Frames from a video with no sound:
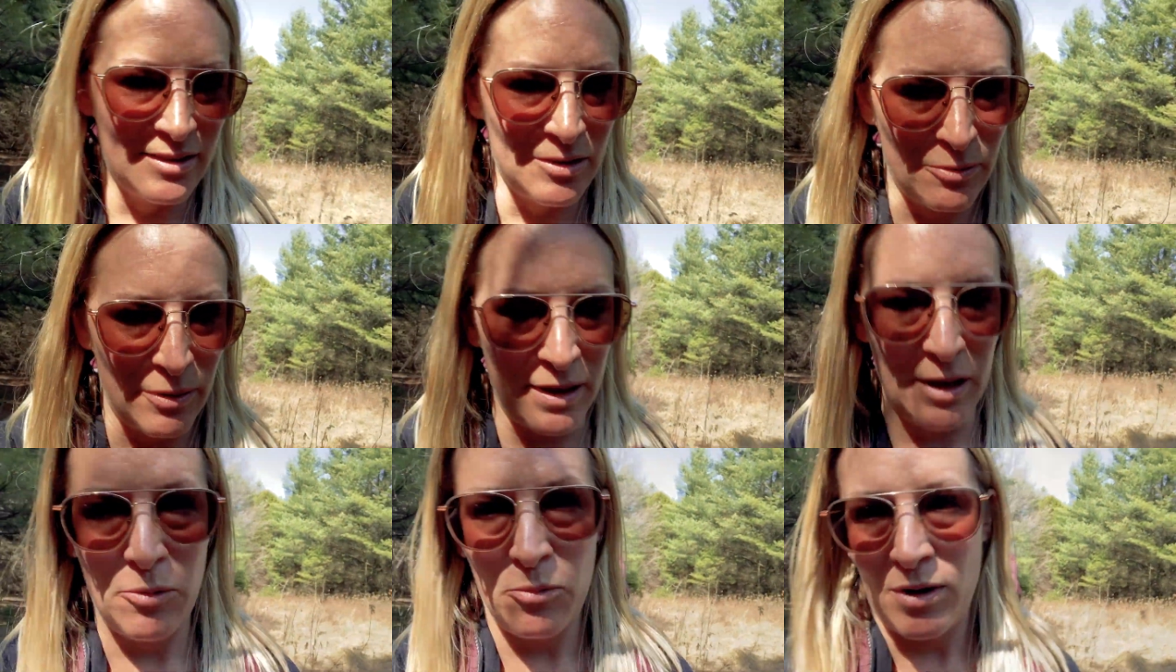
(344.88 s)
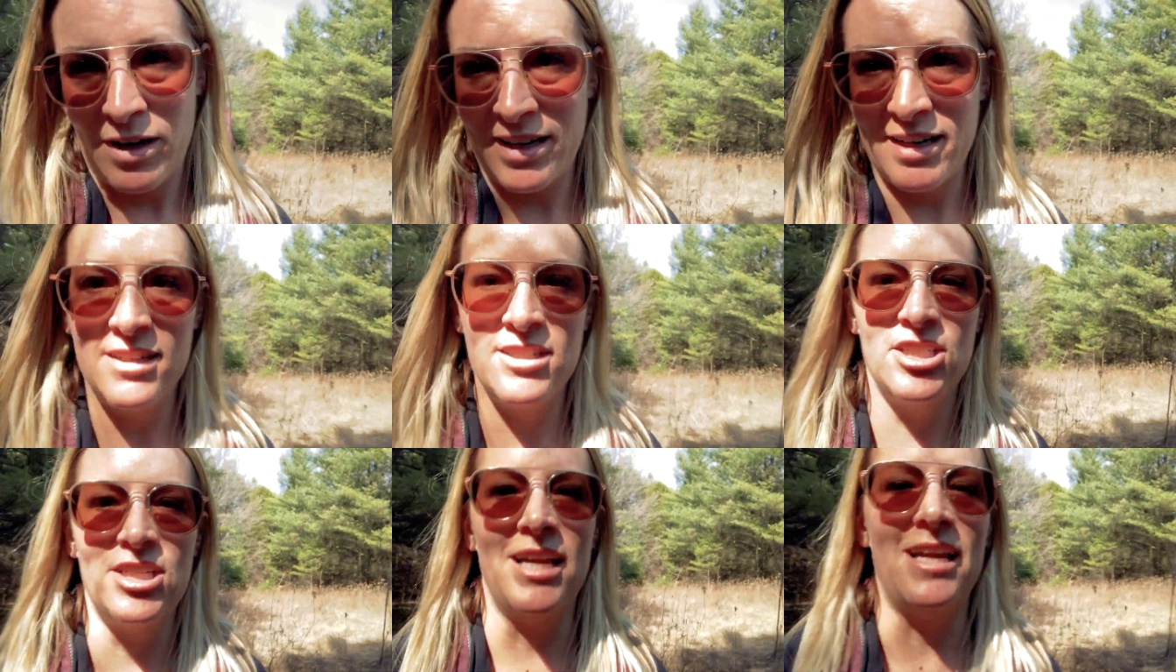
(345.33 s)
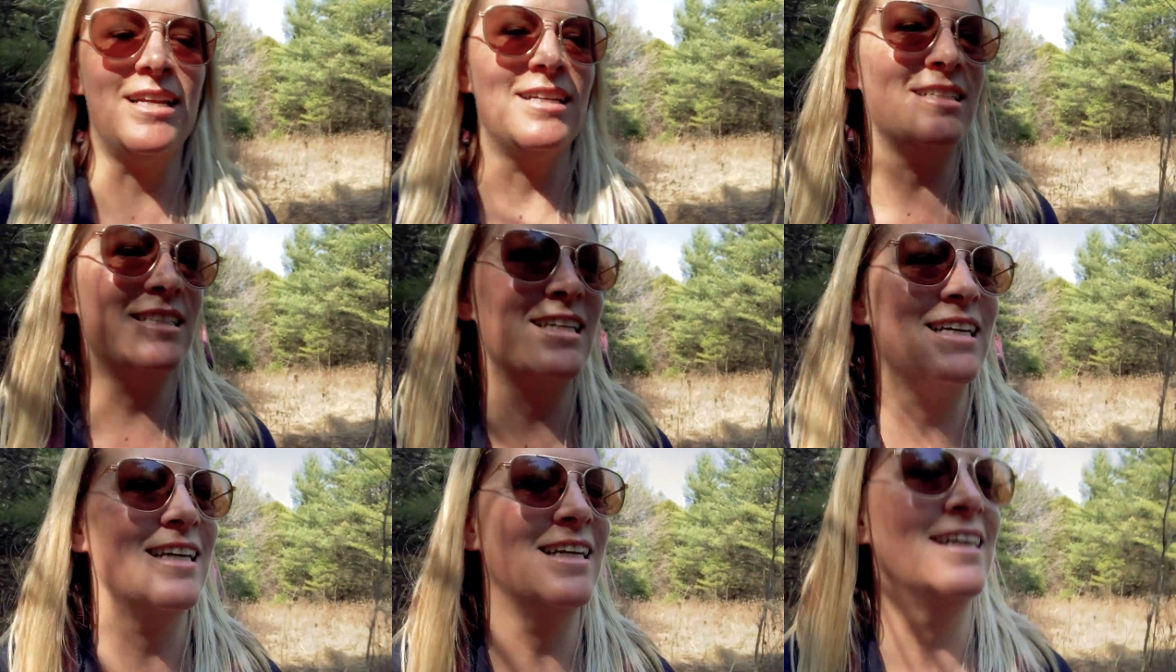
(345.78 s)
21 and
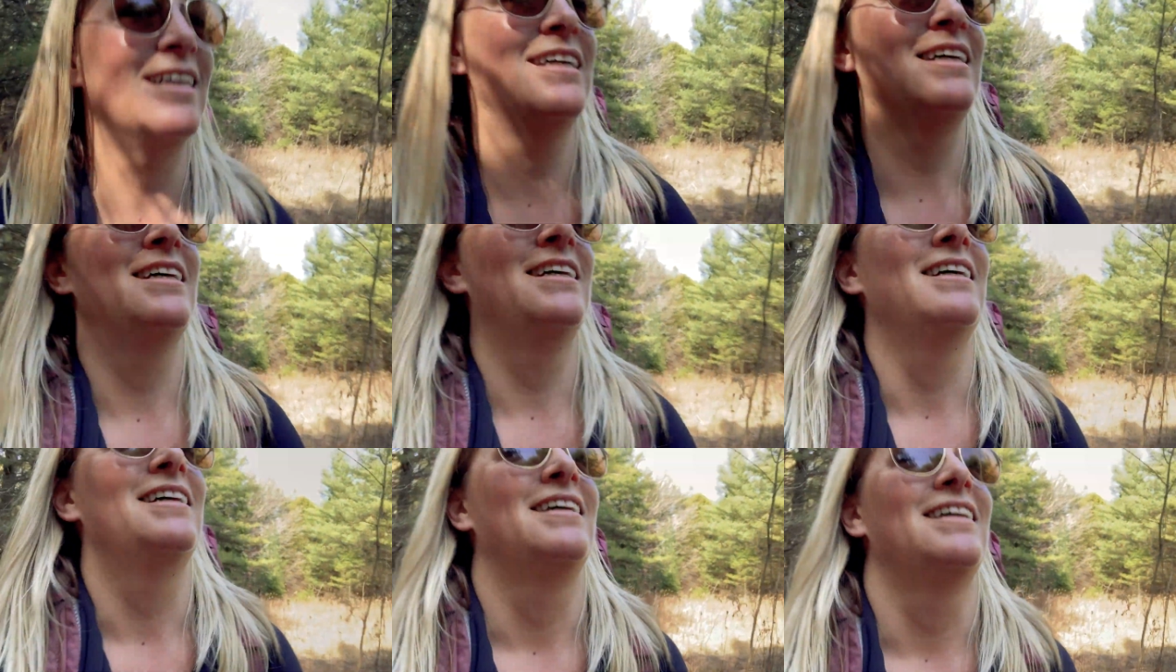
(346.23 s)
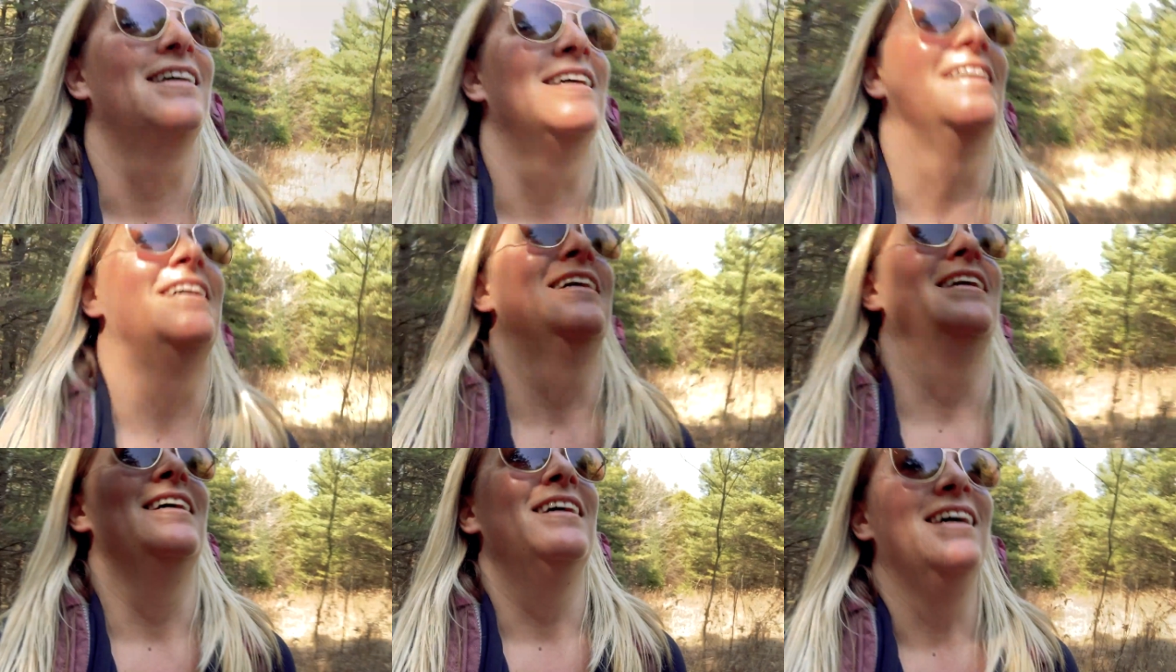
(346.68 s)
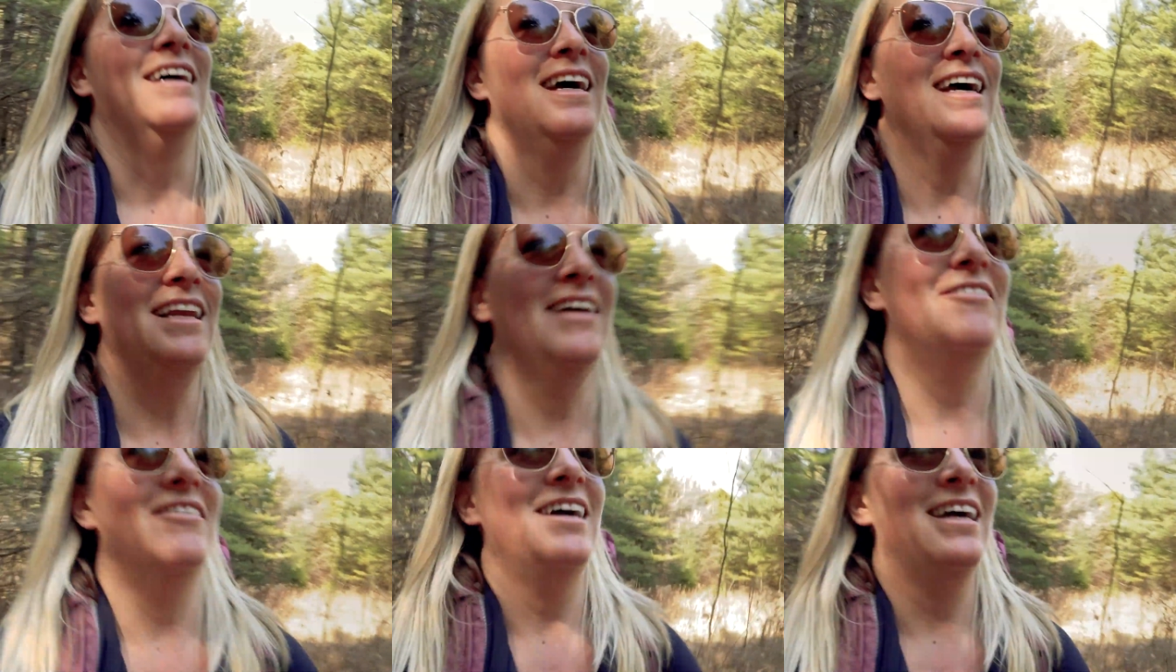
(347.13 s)
change.
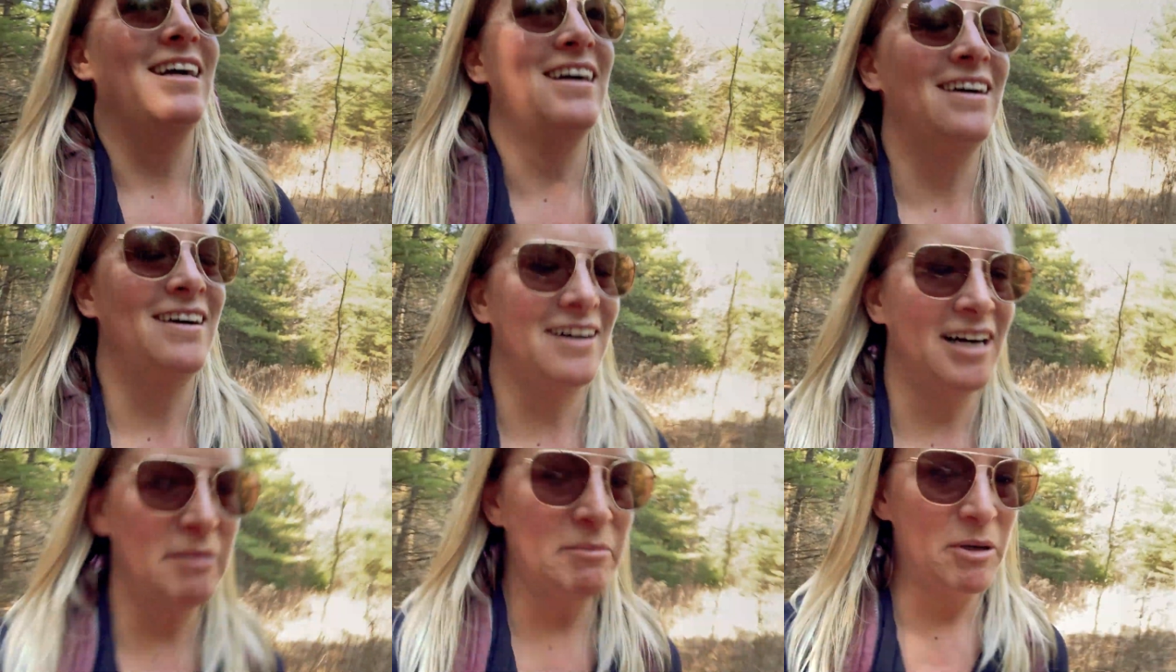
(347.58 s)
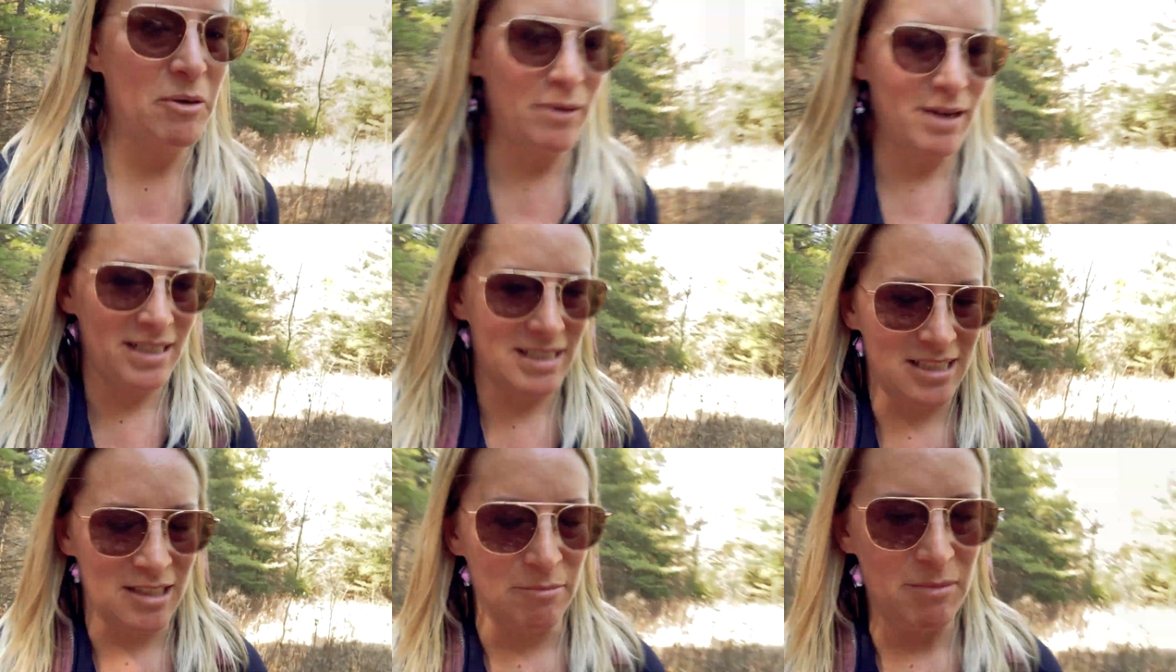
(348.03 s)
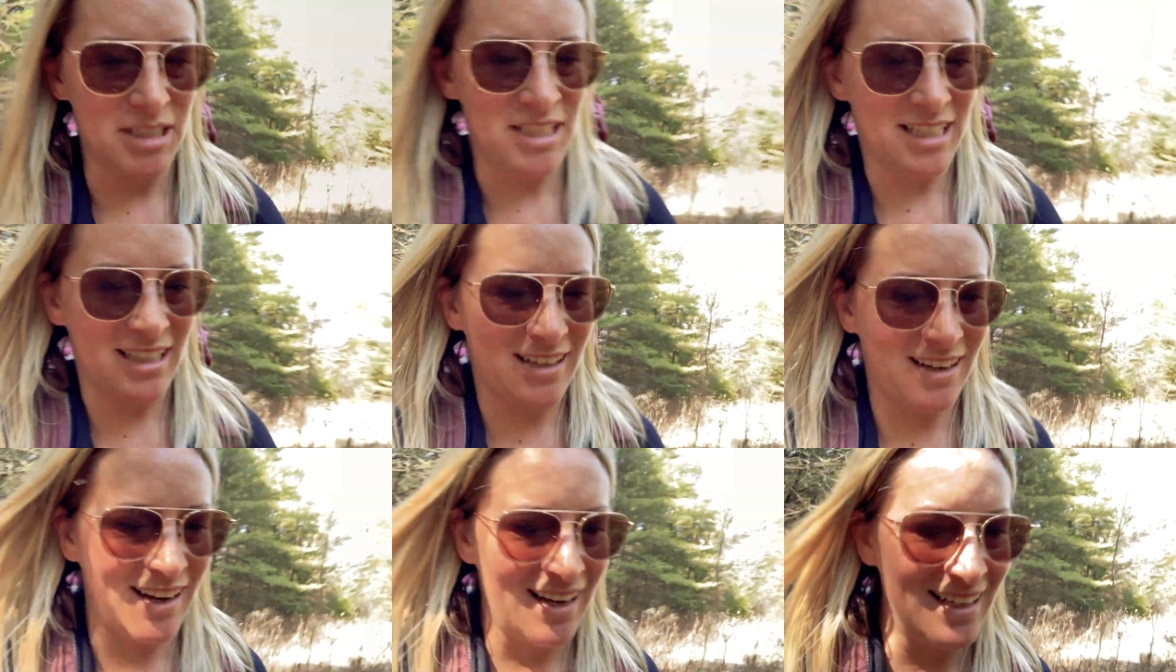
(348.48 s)
Anyway, on my way to
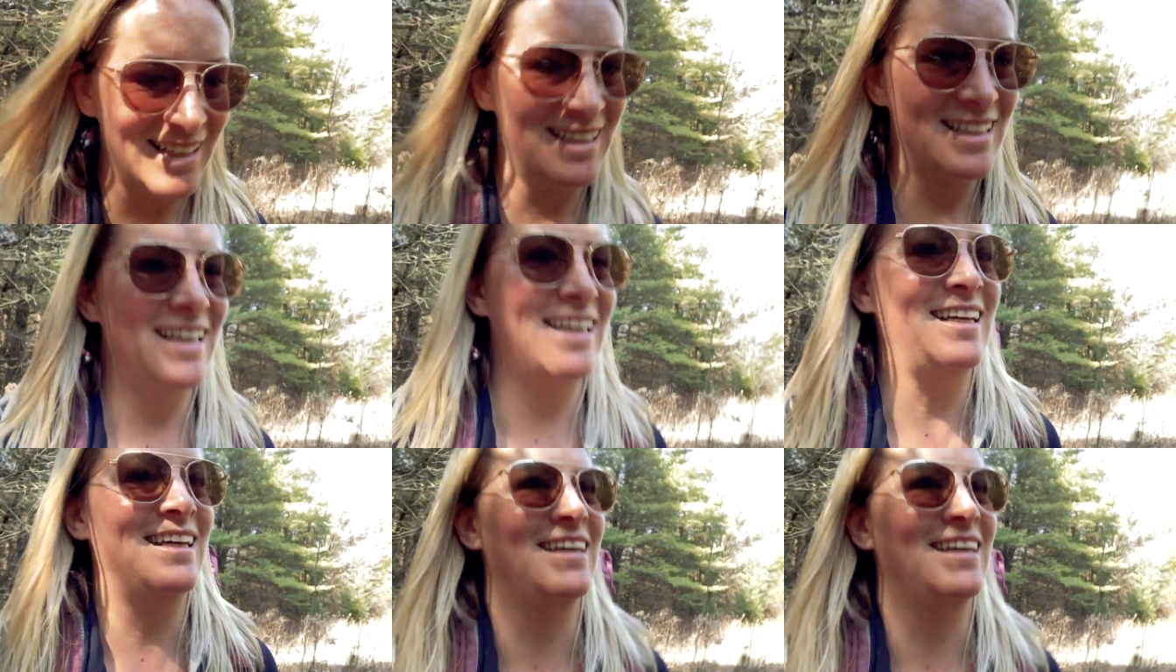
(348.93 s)
Mishicot,